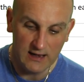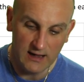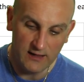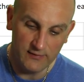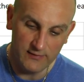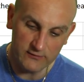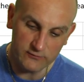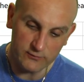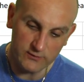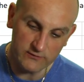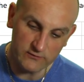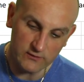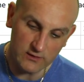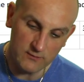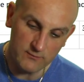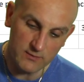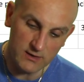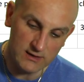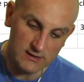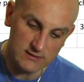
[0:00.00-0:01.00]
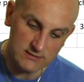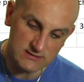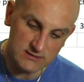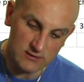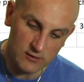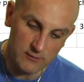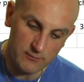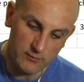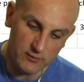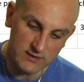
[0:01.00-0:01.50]
And this one's going to be
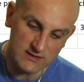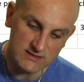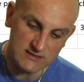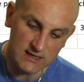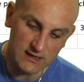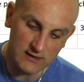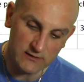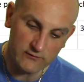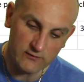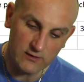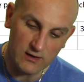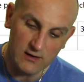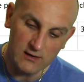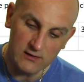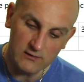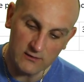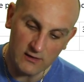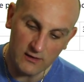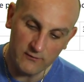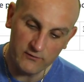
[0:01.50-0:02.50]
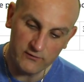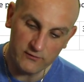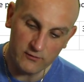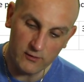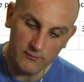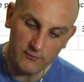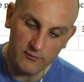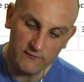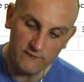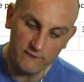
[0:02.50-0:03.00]
0.6 times
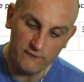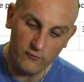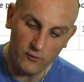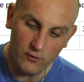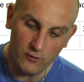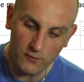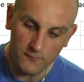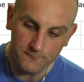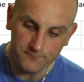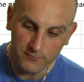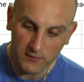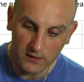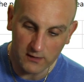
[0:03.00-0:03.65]
0.4